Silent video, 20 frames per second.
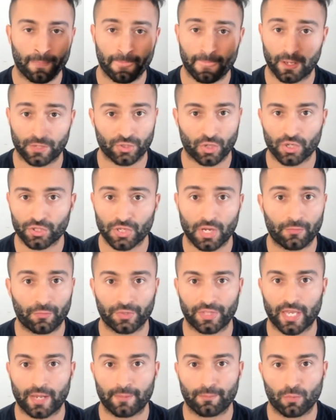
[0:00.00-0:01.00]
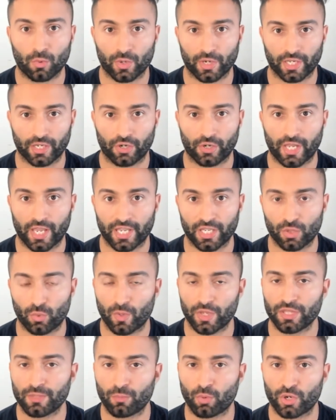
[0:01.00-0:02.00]
it starts off with that morning, okay? You
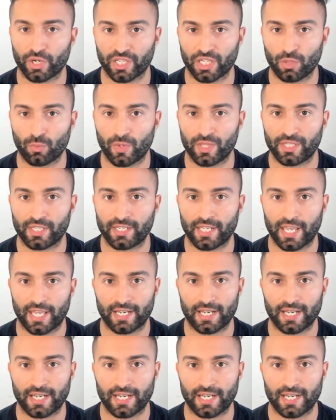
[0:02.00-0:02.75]
win the morning, you win the day.